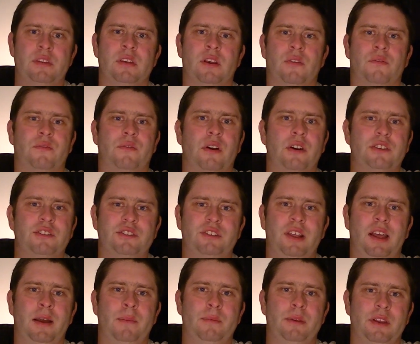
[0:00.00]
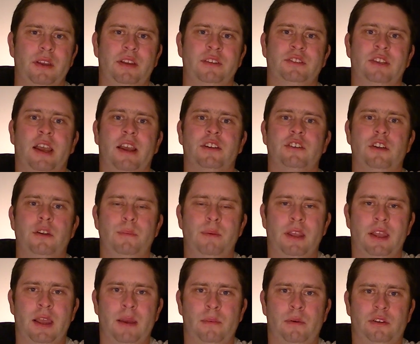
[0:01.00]
Your first step is actually
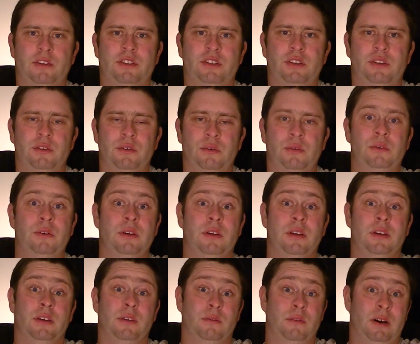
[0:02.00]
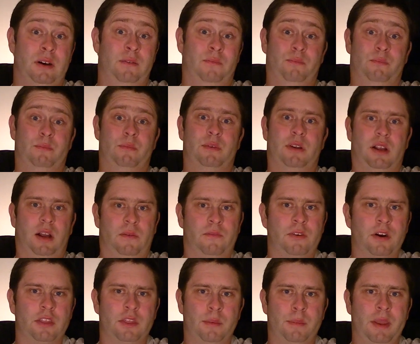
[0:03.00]
being able to, well,
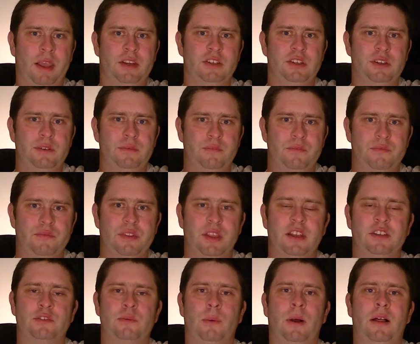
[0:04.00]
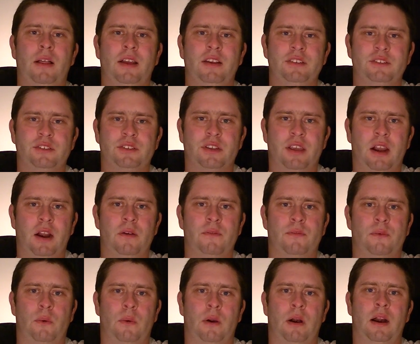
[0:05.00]
comfort the patient as well as care
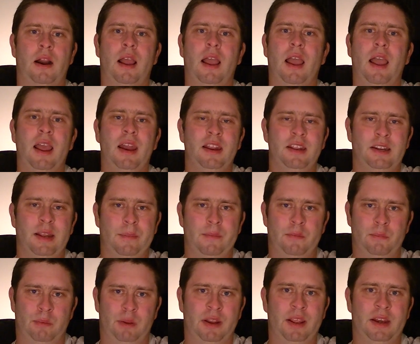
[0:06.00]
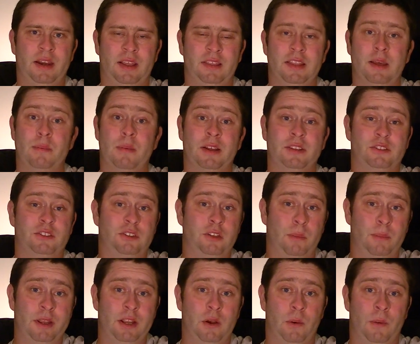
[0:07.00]
for any type of bleeding that might still be